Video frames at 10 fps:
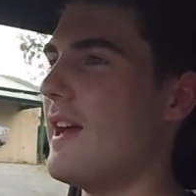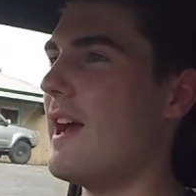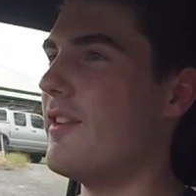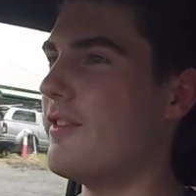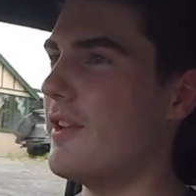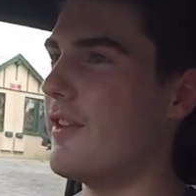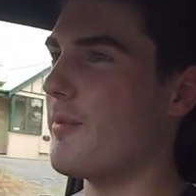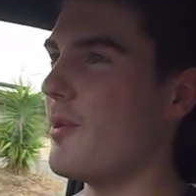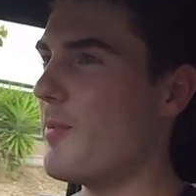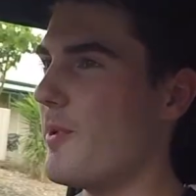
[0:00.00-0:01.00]
and a
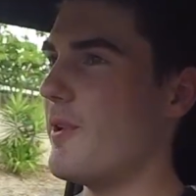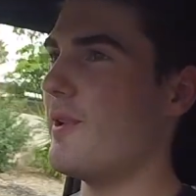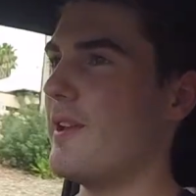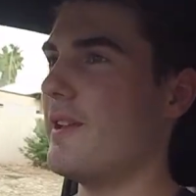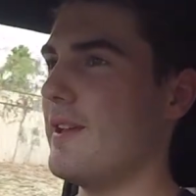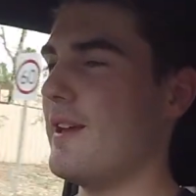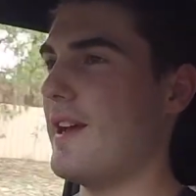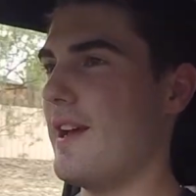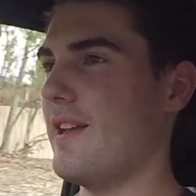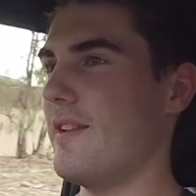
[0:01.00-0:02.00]
small boot
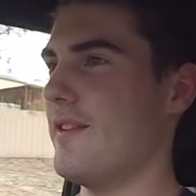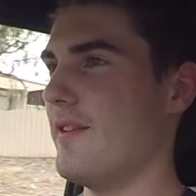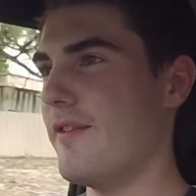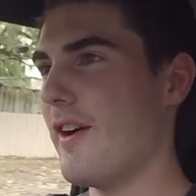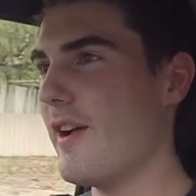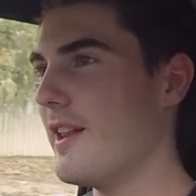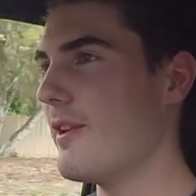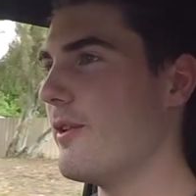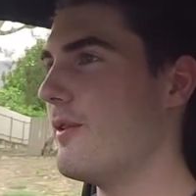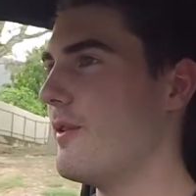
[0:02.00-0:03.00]
and very
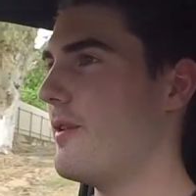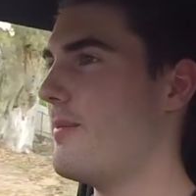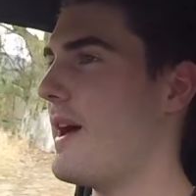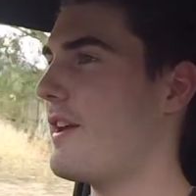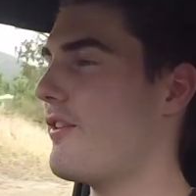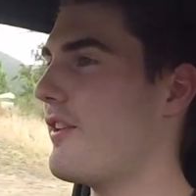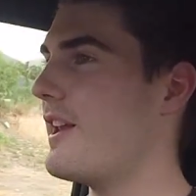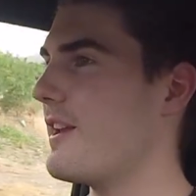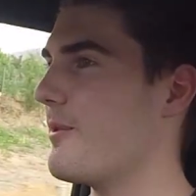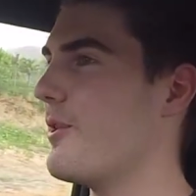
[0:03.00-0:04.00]
little back
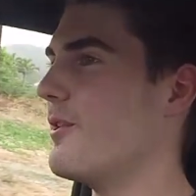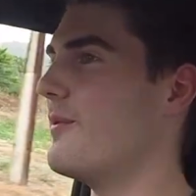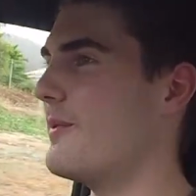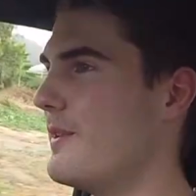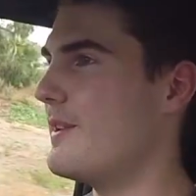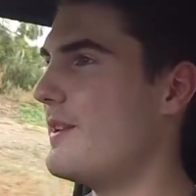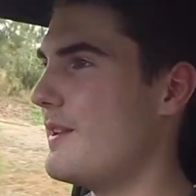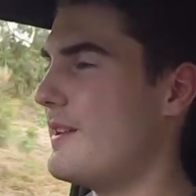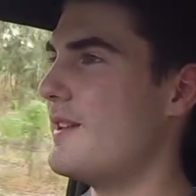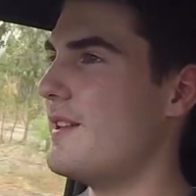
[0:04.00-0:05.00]
seating room
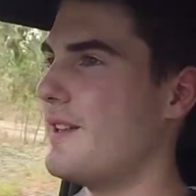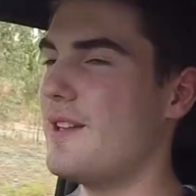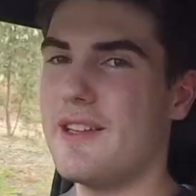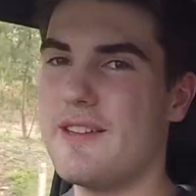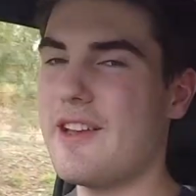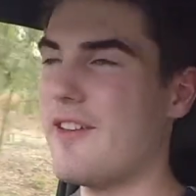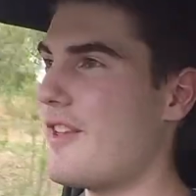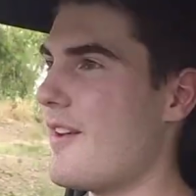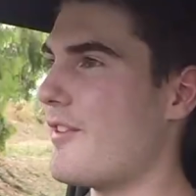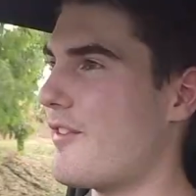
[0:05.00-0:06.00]
does
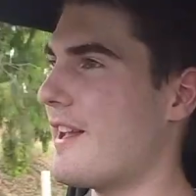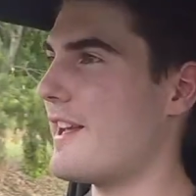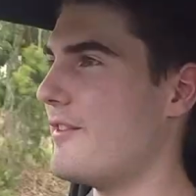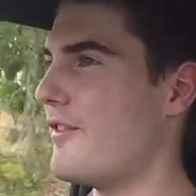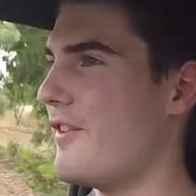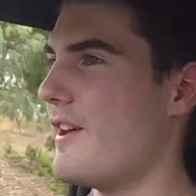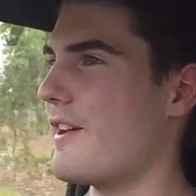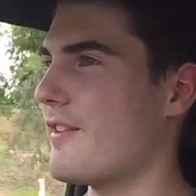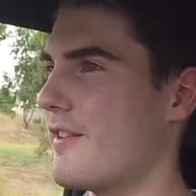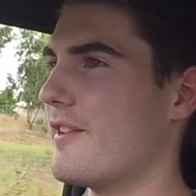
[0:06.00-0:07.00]
have its negative
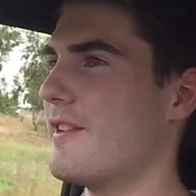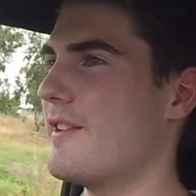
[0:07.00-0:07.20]
effects.